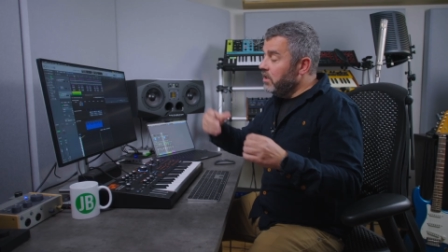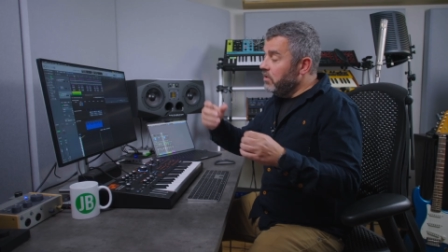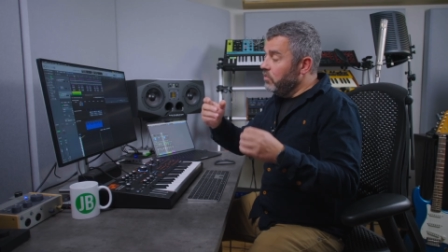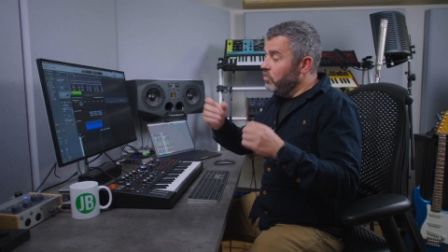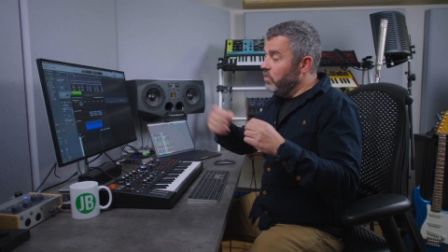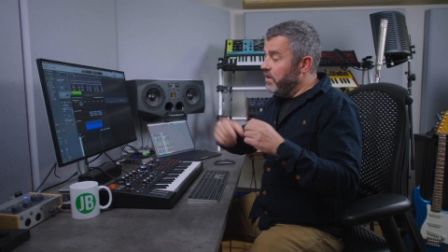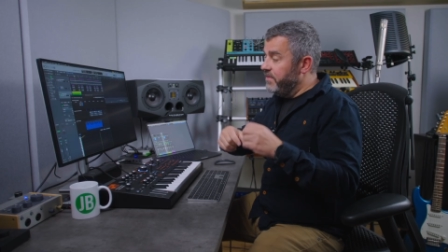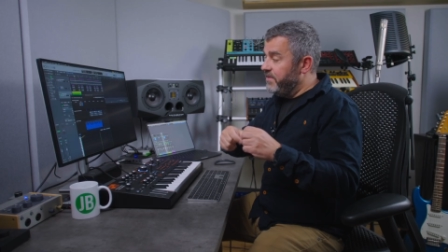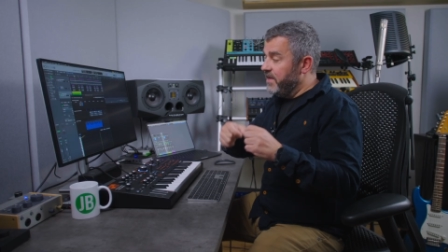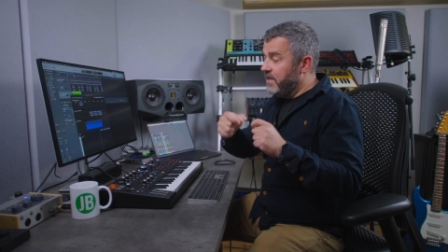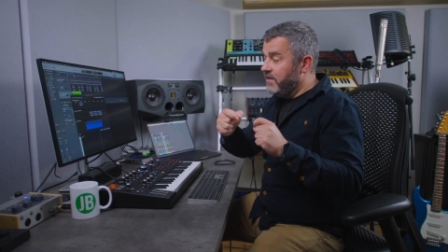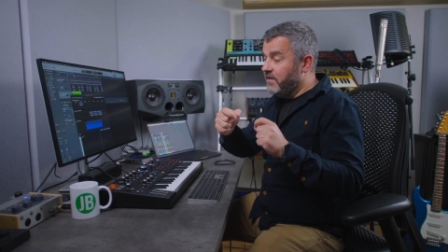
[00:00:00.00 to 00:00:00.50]

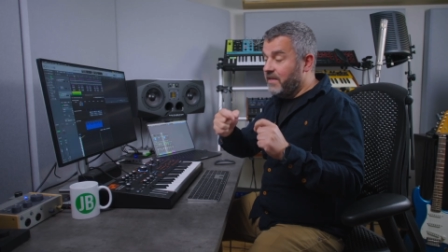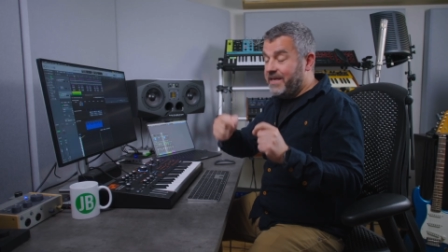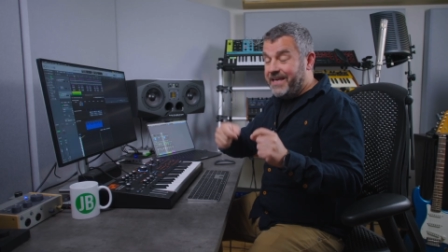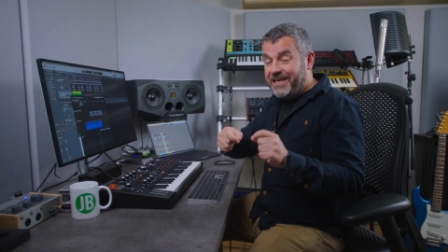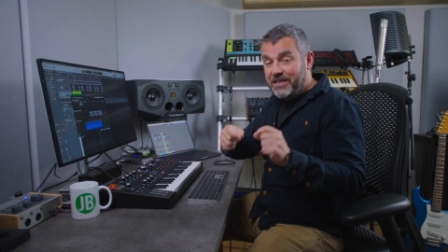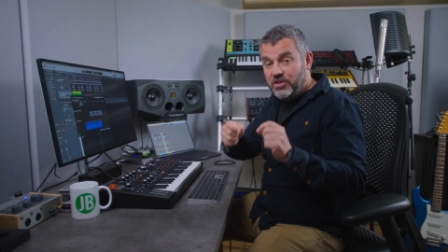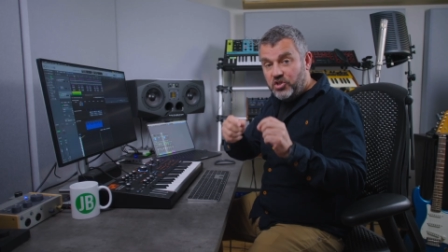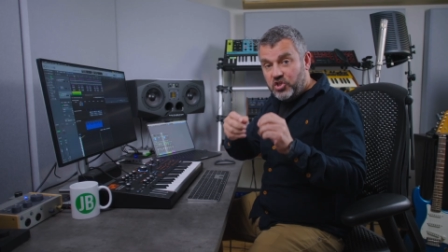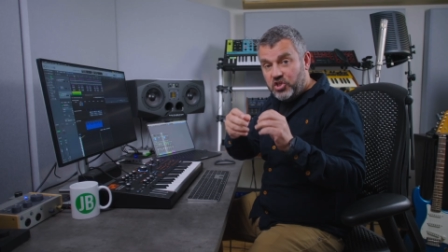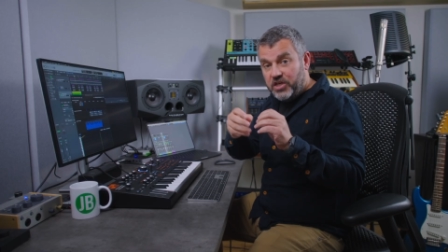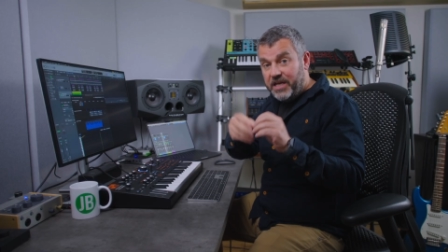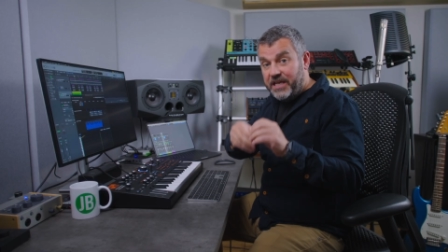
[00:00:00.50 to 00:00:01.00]
within
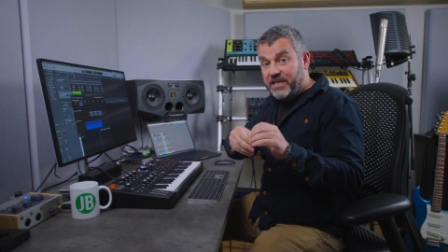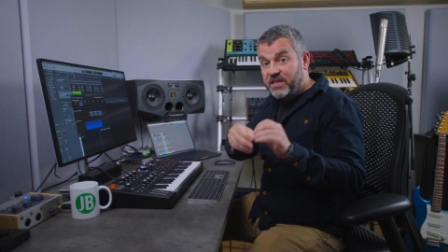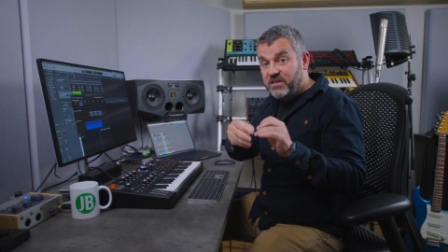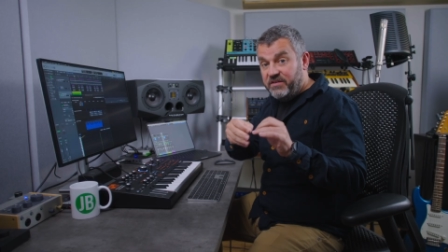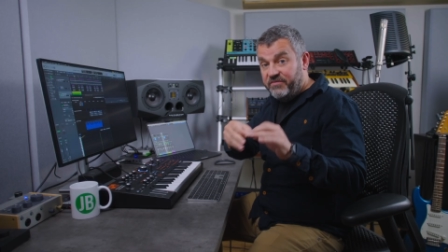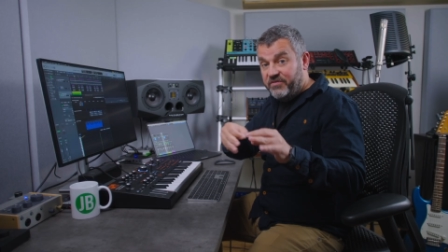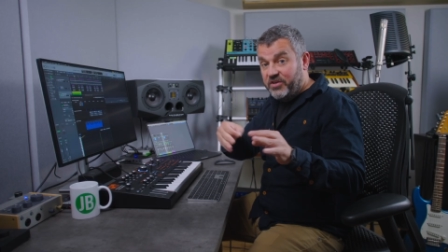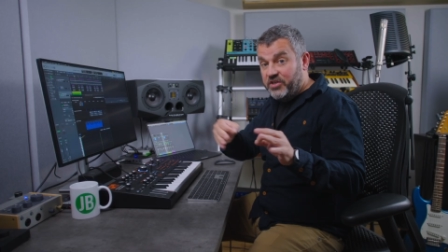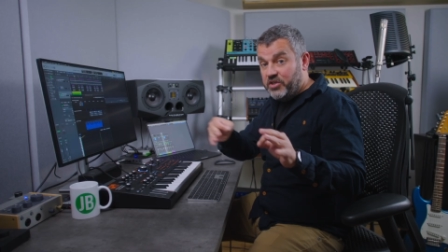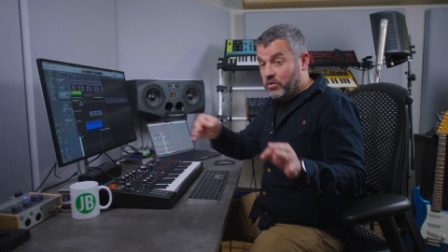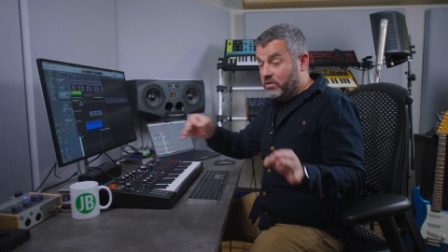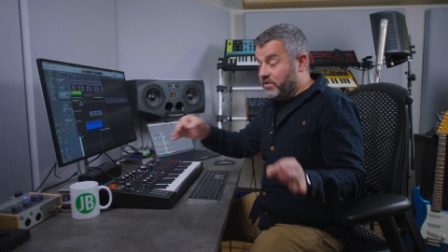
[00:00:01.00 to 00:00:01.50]
each
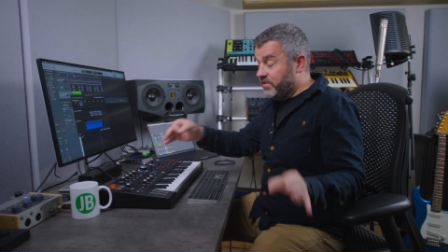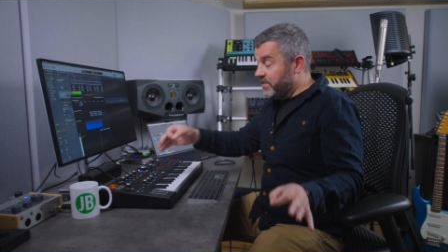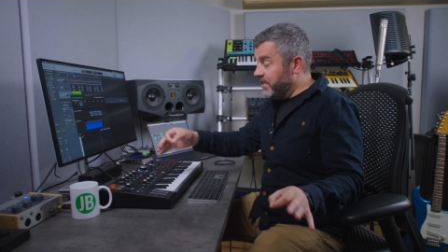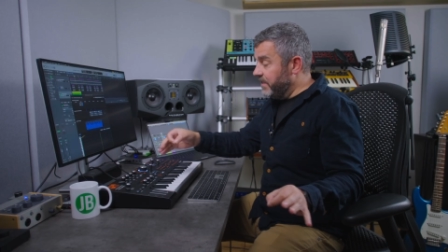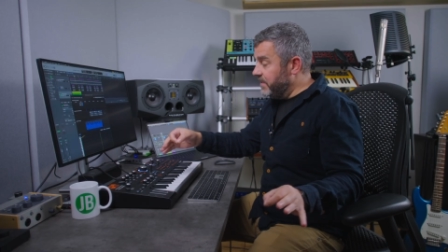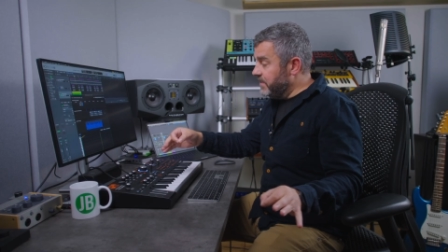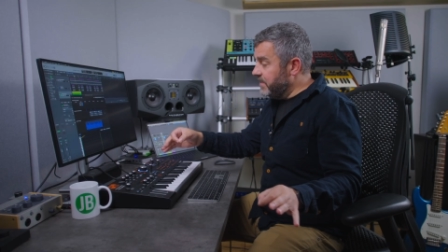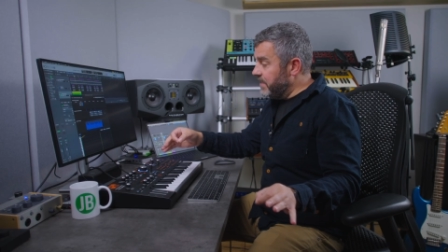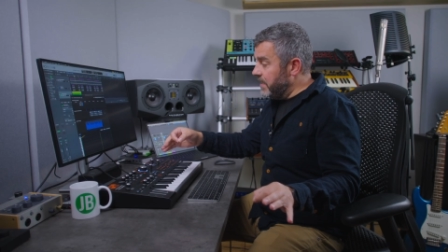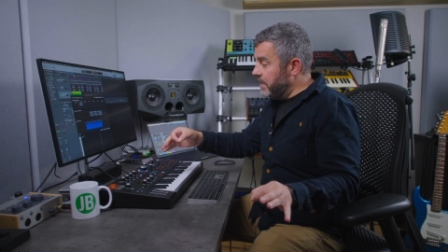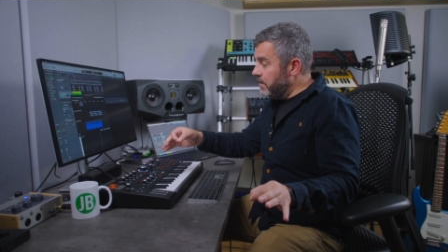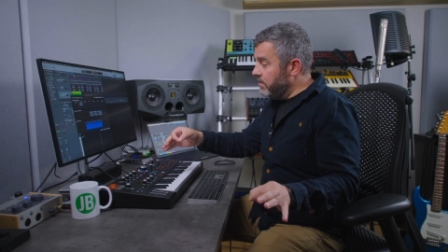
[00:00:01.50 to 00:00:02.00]
individual
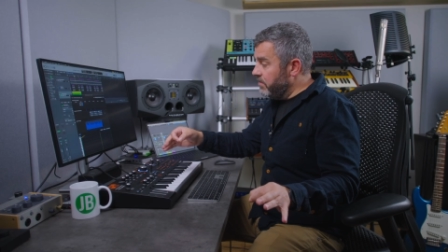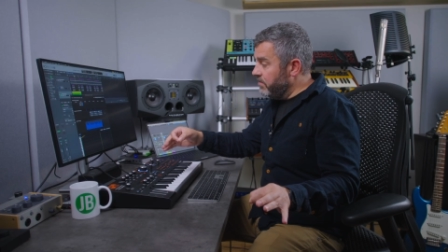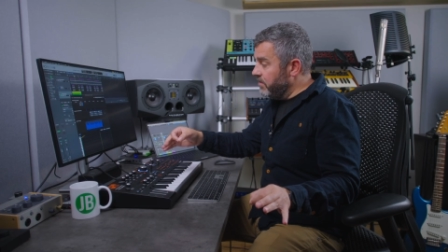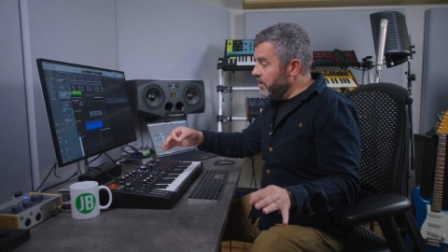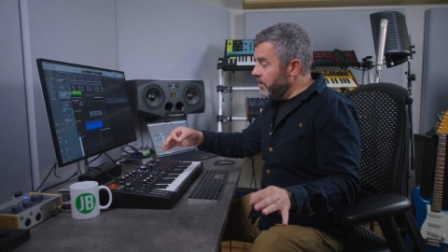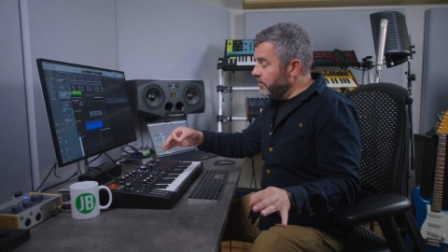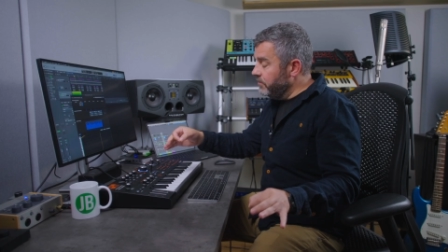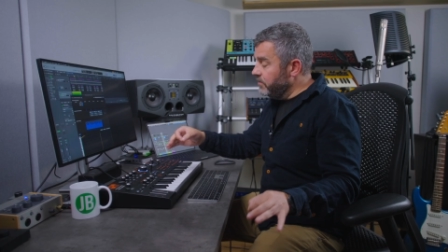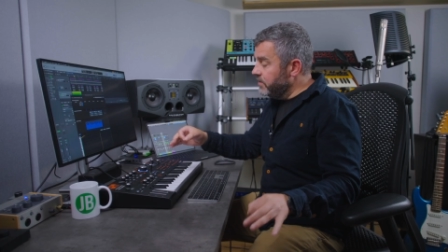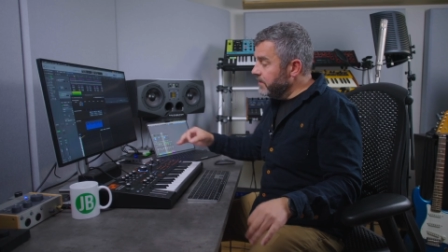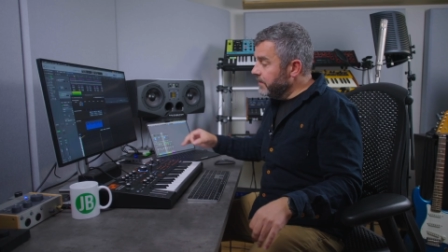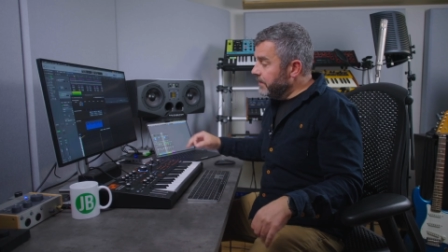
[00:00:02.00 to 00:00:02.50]
sixteenth
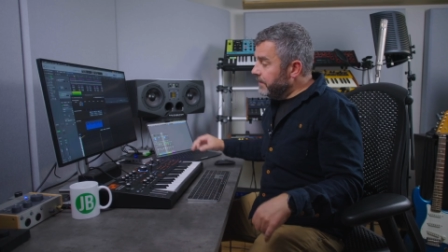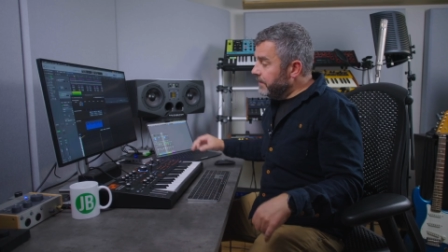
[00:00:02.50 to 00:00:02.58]
note.